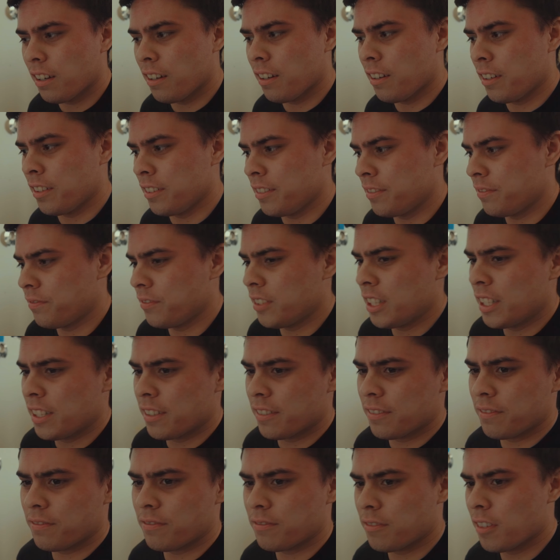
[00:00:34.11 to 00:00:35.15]
I
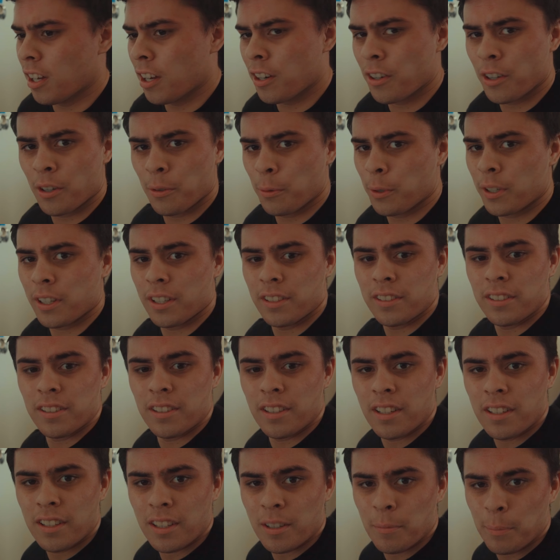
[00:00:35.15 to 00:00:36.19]
don't know what I did.
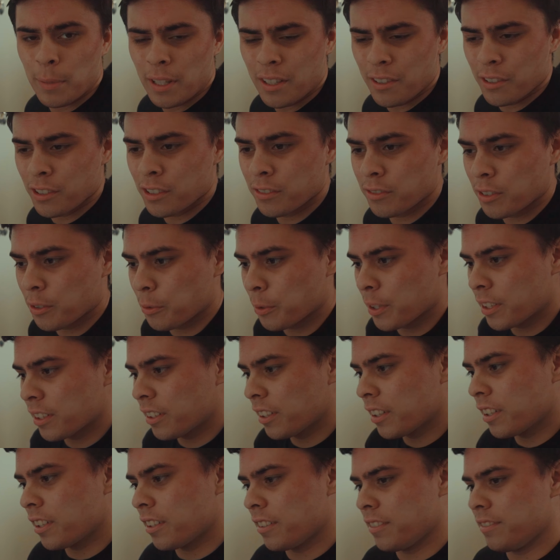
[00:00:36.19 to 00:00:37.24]
I think I bent over
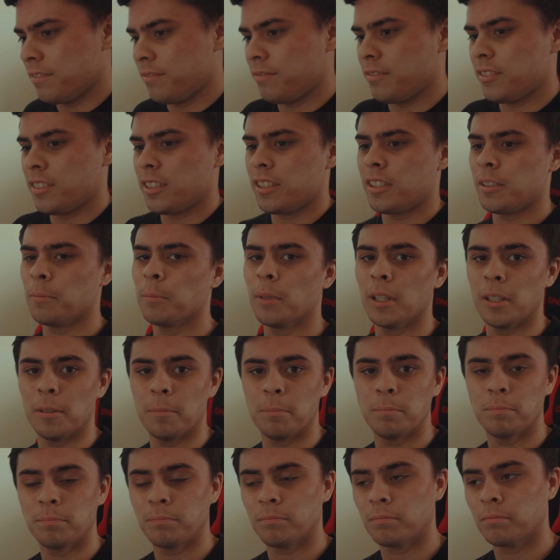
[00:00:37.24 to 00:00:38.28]
weirdly and did my
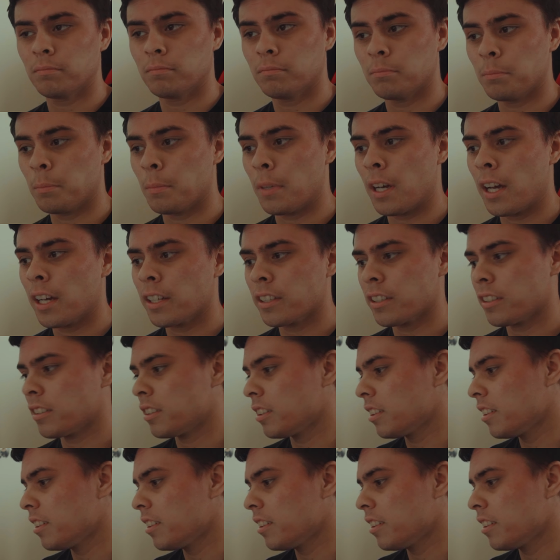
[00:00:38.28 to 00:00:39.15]
back.